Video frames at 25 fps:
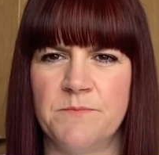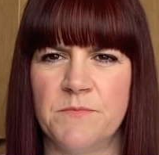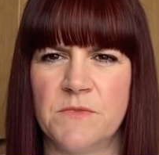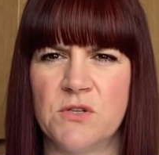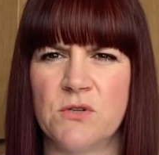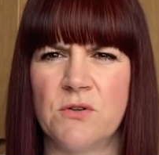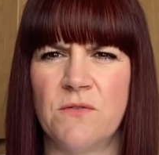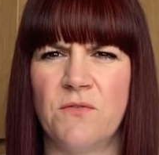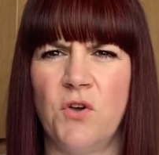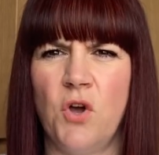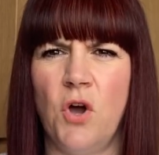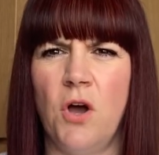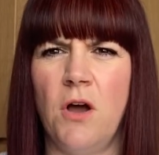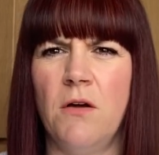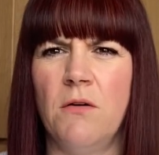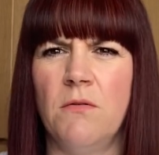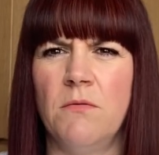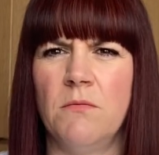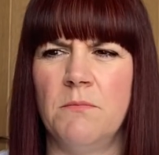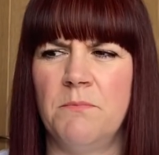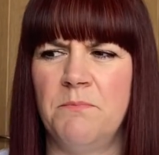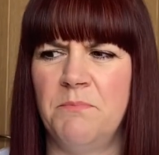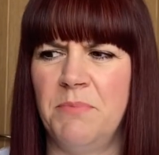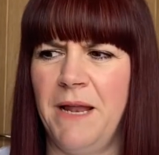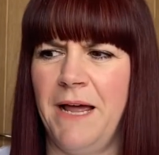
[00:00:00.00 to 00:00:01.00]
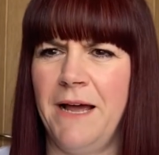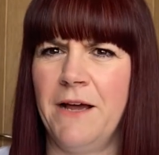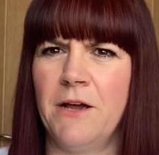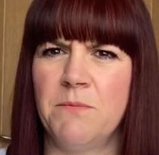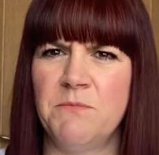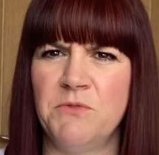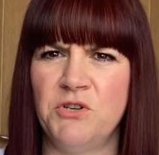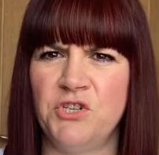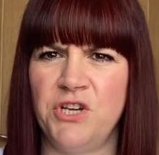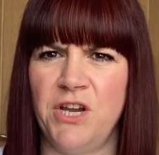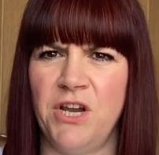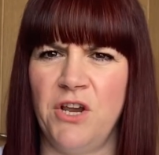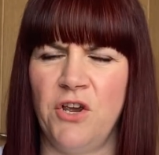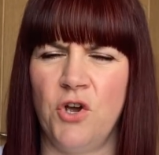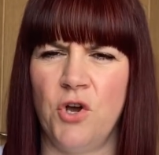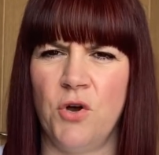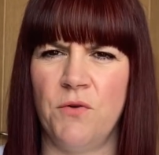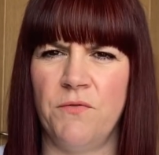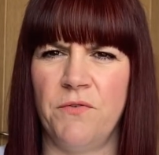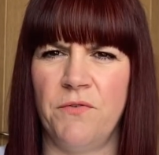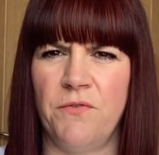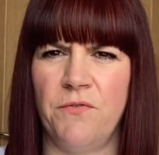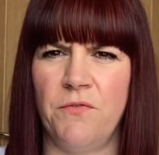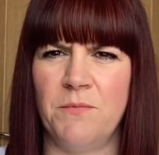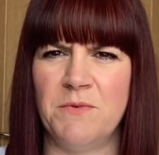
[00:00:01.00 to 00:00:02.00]
So I've got a black machine
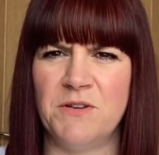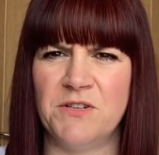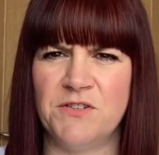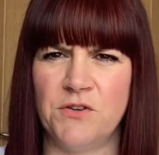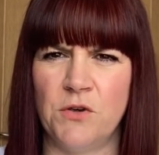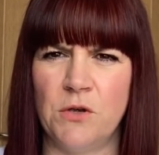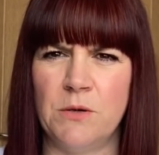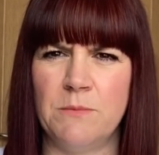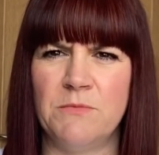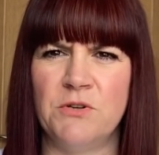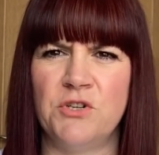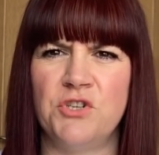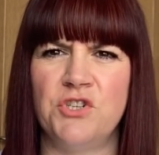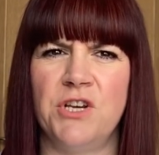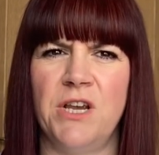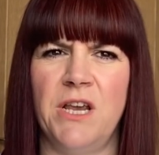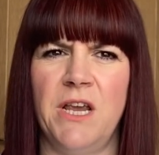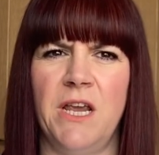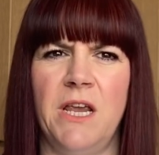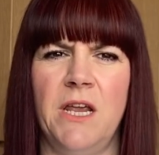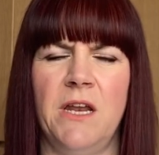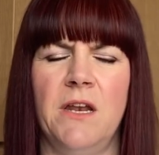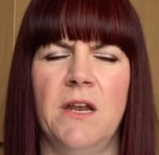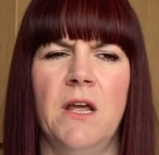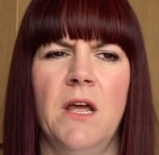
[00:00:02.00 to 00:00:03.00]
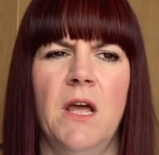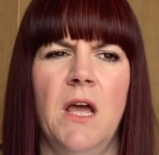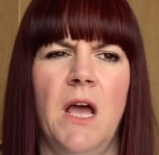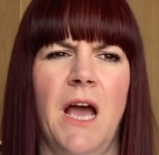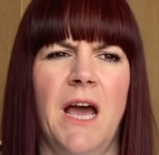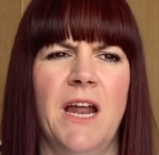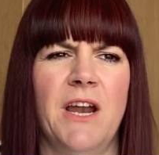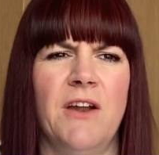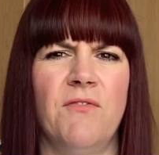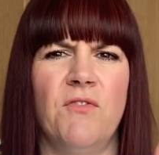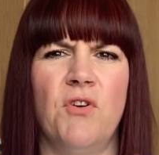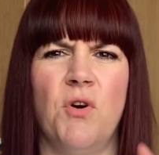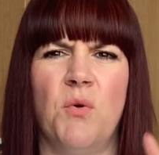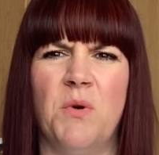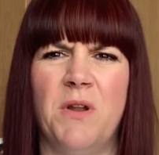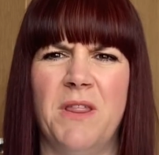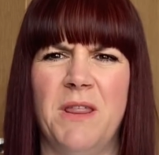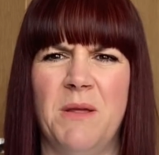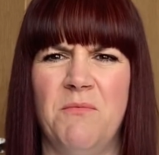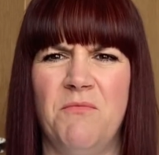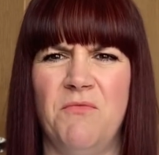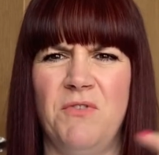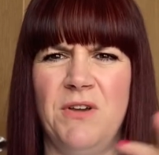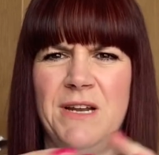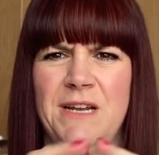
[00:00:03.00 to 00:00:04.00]
cover for my sewing machine, and I've got one of
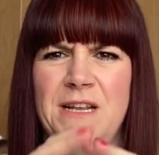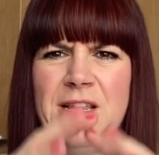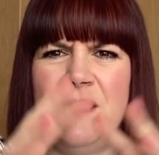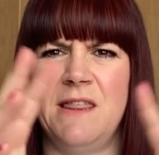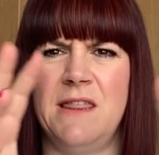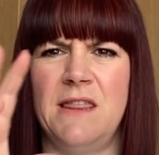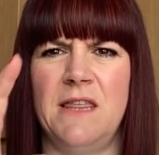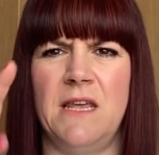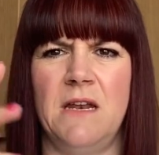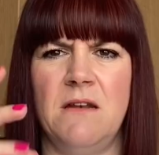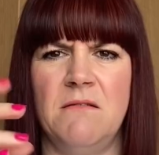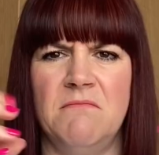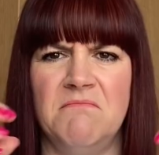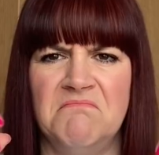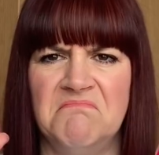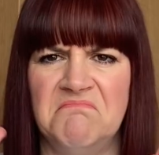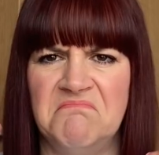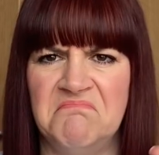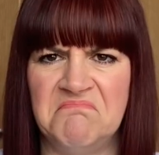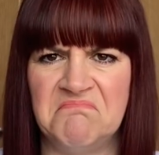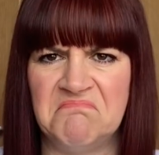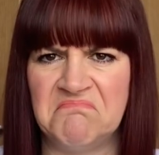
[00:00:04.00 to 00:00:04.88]
them really thin